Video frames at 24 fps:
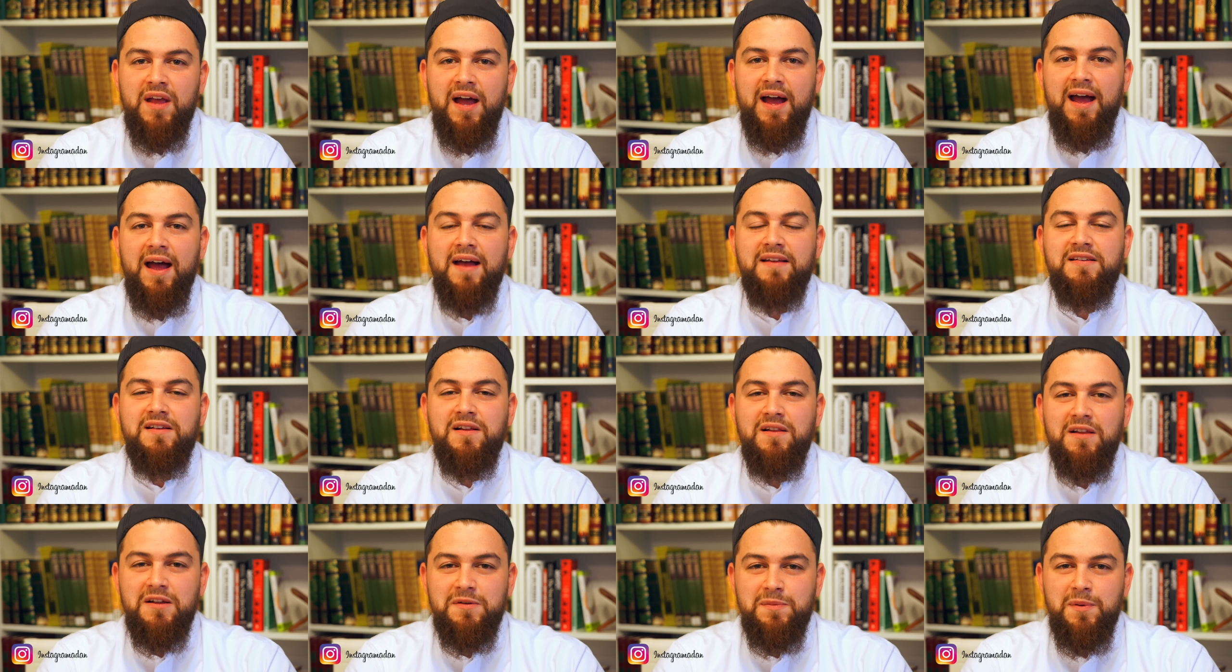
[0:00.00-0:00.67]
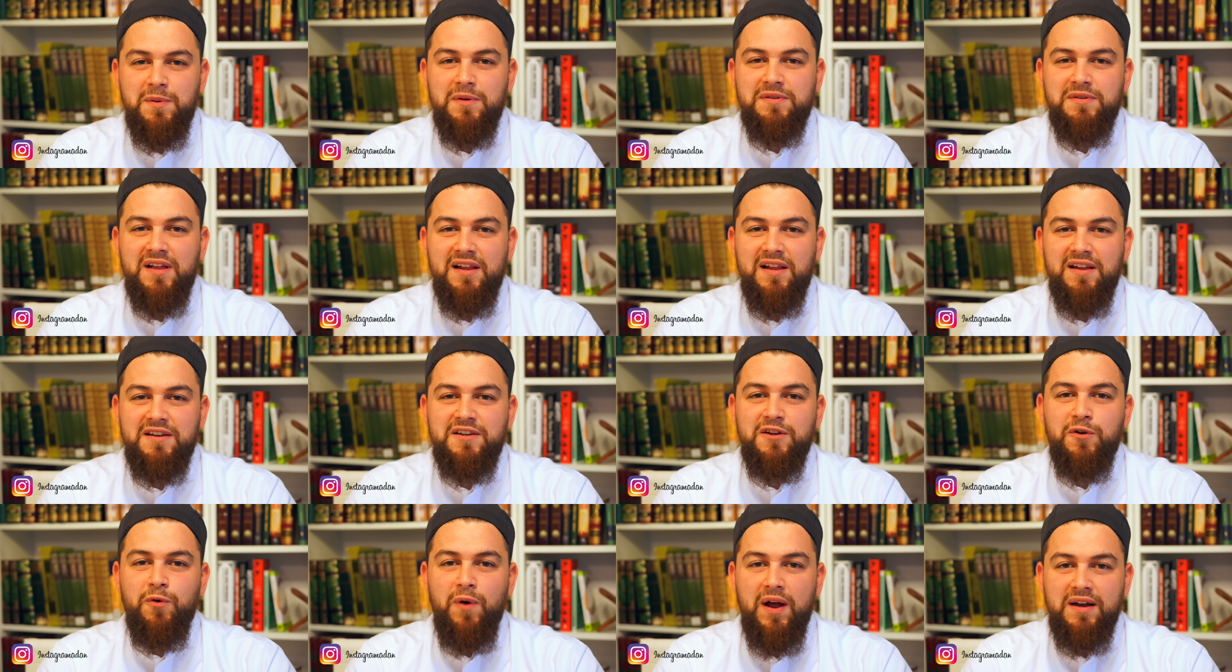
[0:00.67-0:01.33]
I ask Allah subhanahu wa
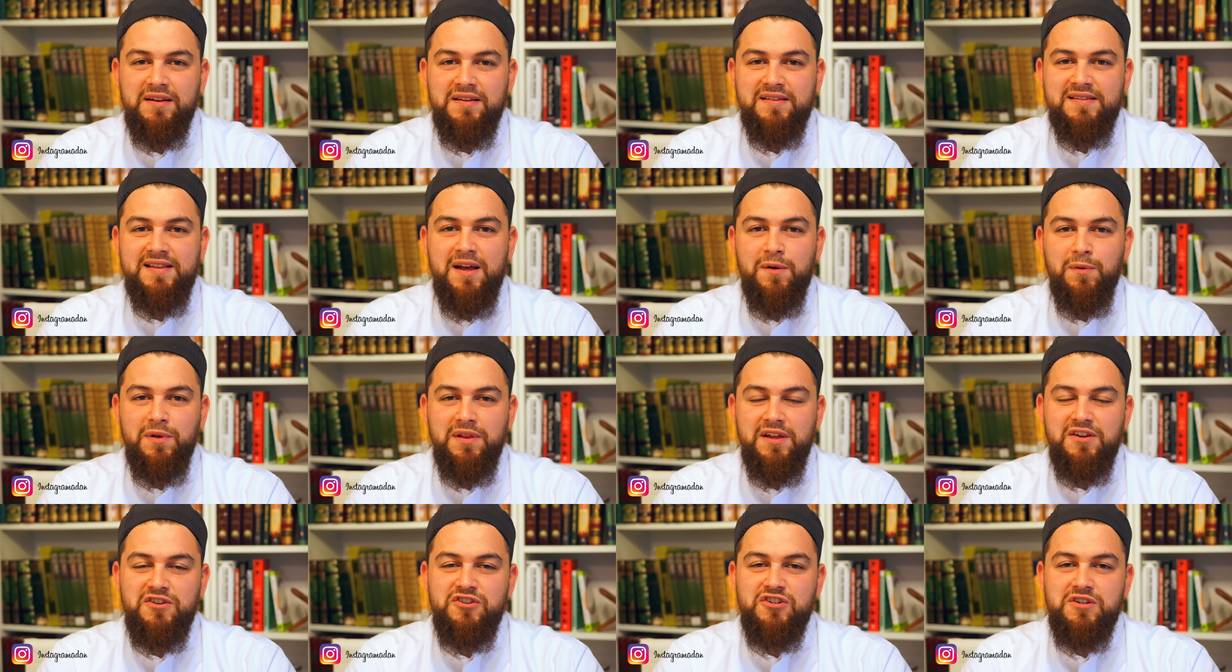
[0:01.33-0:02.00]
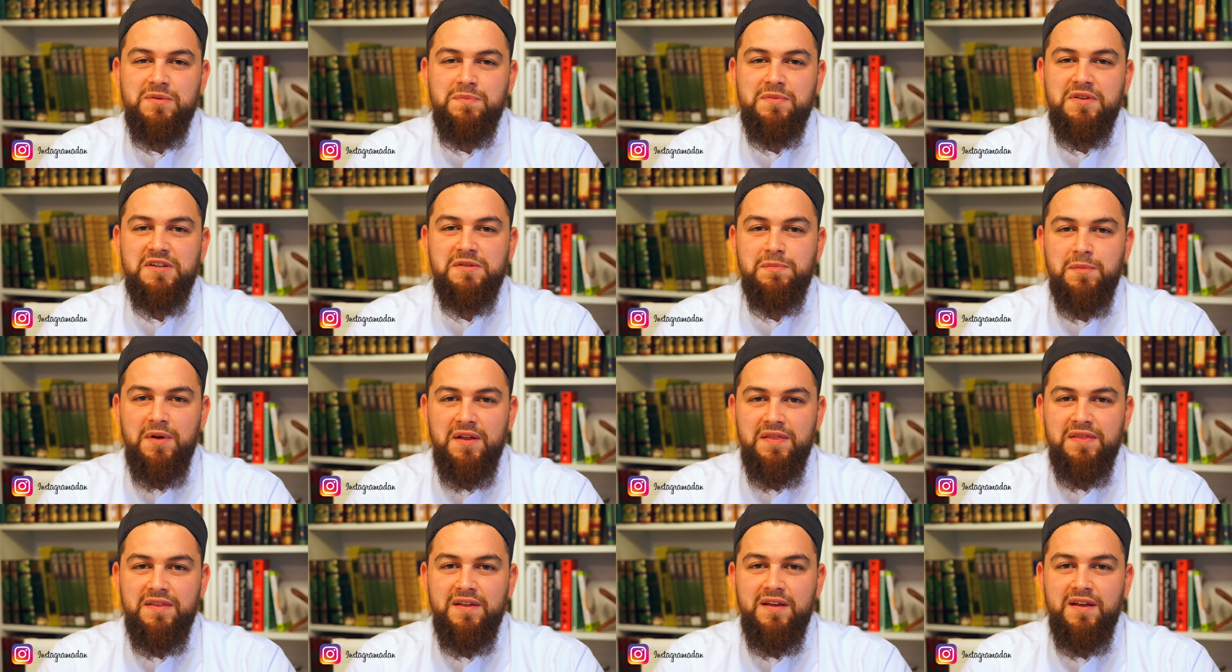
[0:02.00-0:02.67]
ta'ala to grant us that relationship this
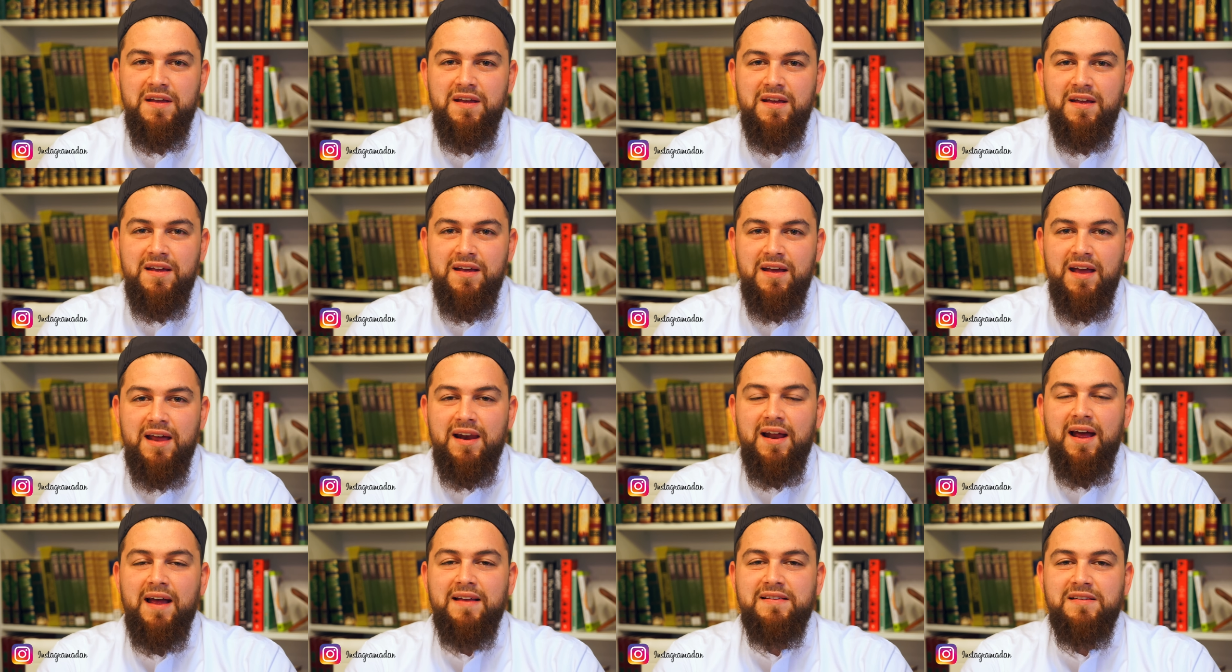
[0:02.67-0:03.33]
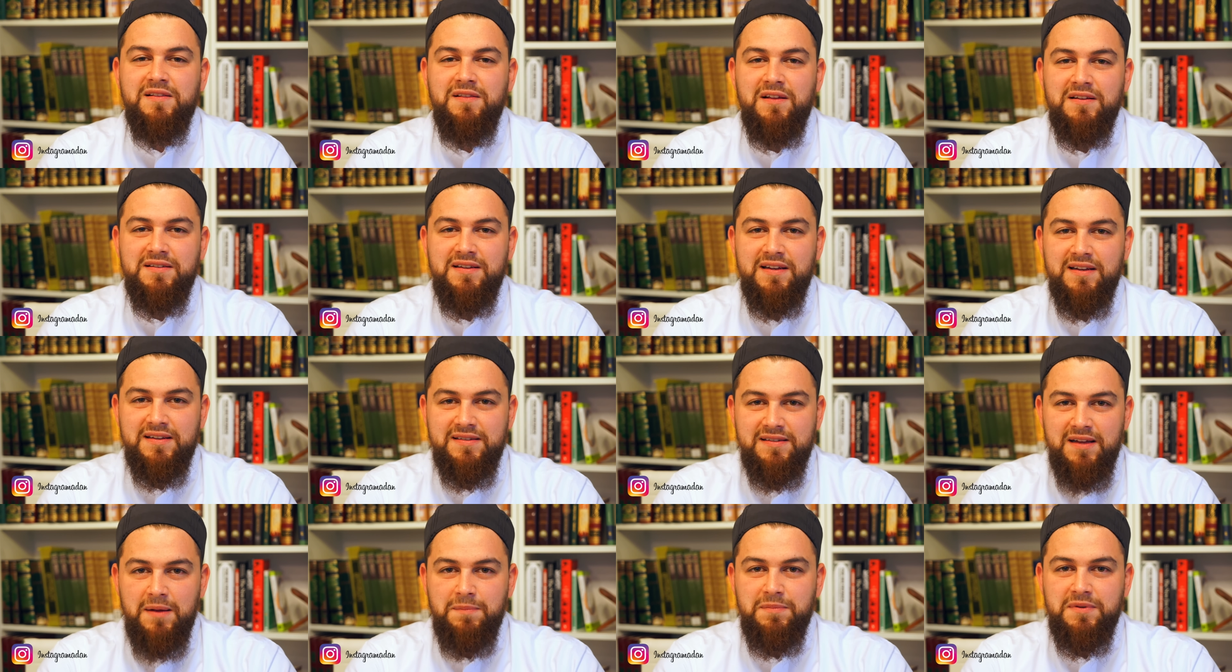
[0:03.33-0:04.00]
month, and I ask Allah to
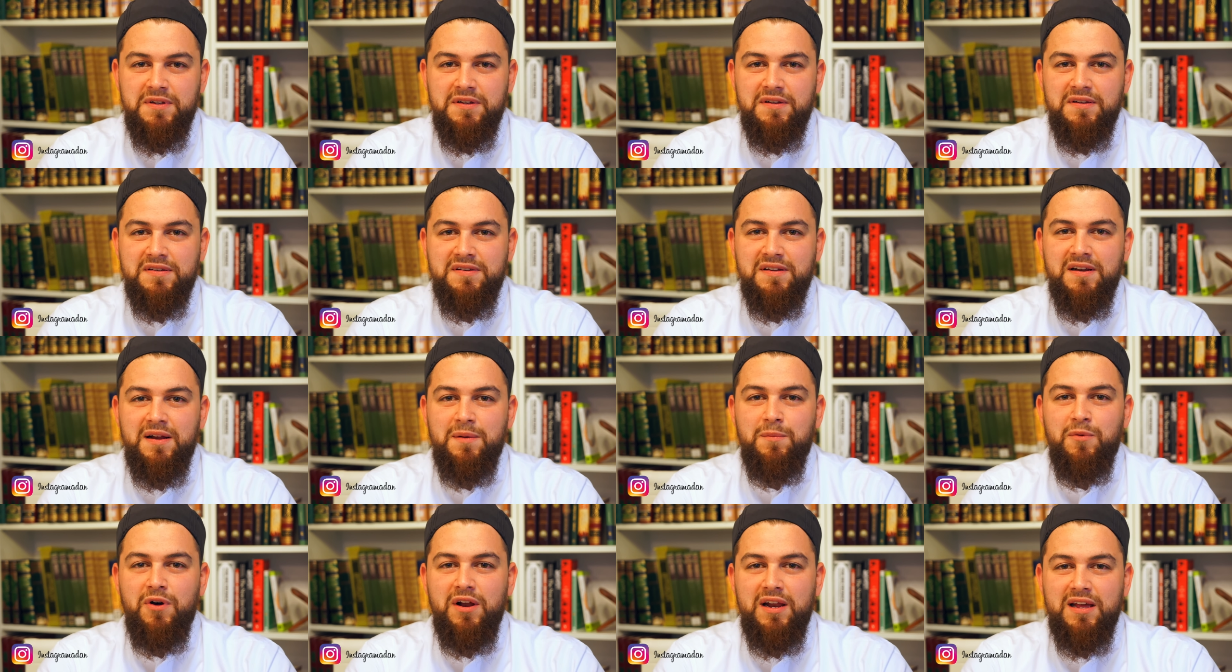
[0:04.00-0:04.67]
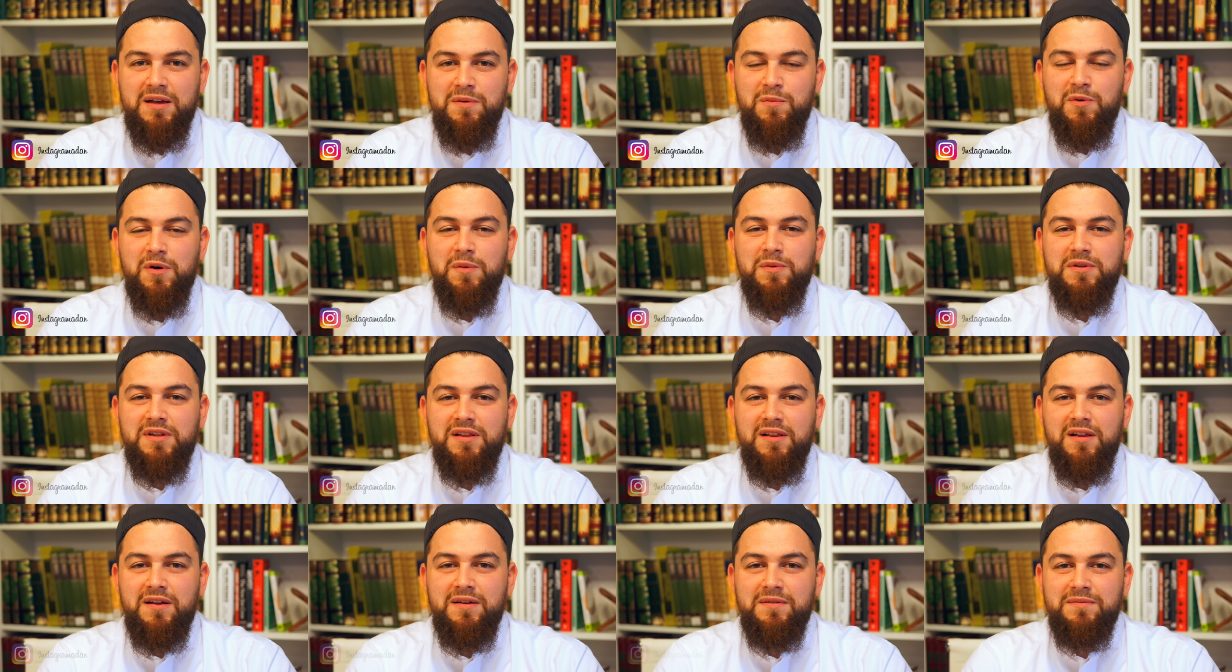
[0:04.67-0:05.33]
accept. Assalamu alaikum wa
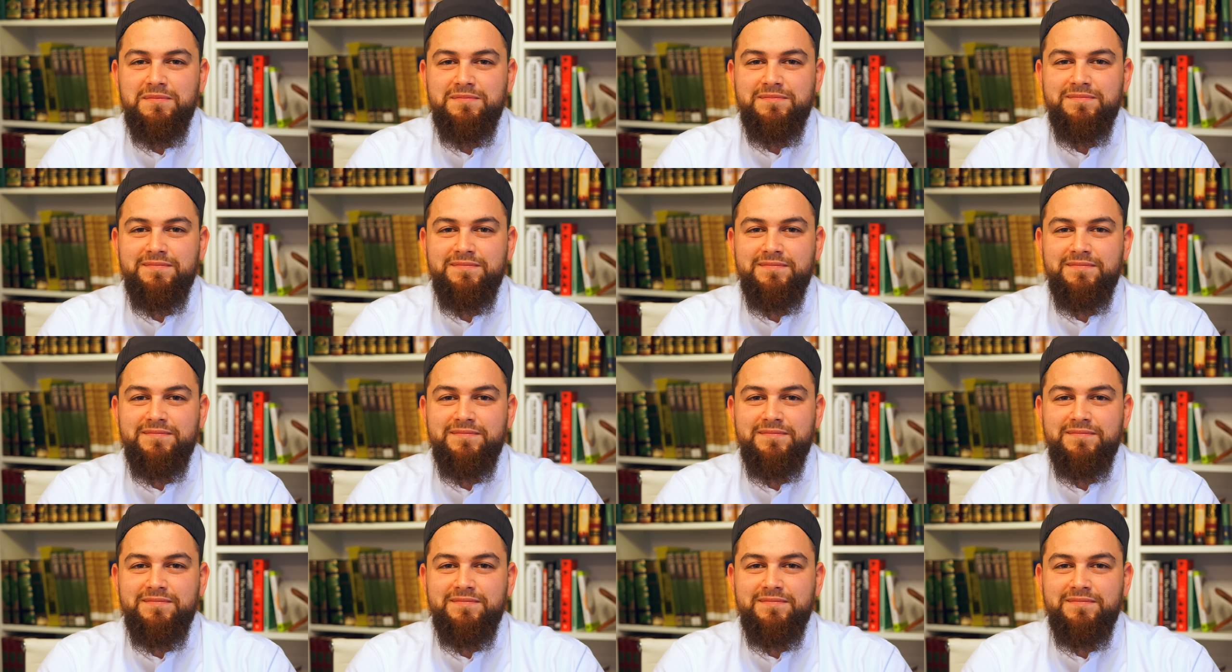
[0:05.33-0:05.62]
rahmatullah.